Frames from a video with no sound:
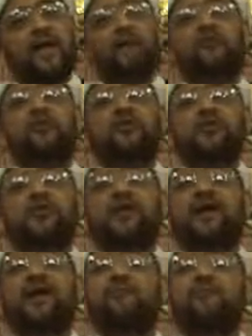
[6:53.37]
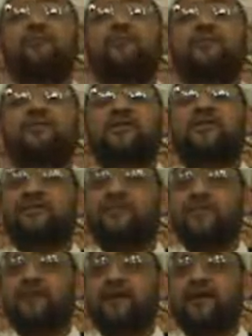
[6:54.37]
And when you do that, people start
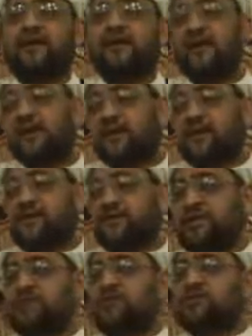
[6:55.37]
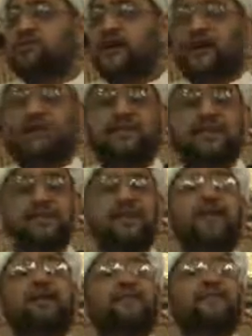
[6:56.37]
suffocating. Now in this
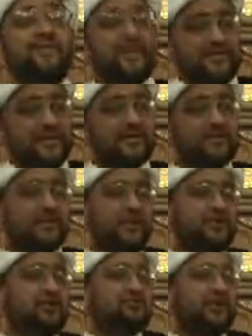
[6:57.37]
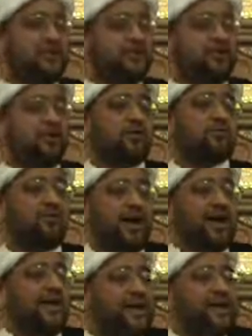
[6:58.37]
society, the reason they need to make laws,
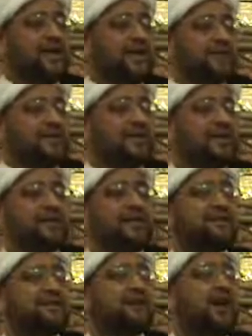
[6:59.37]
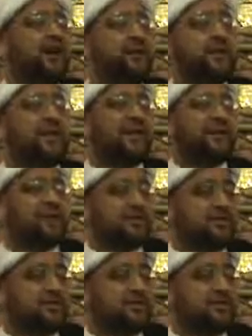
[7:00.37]
why didn't Islam make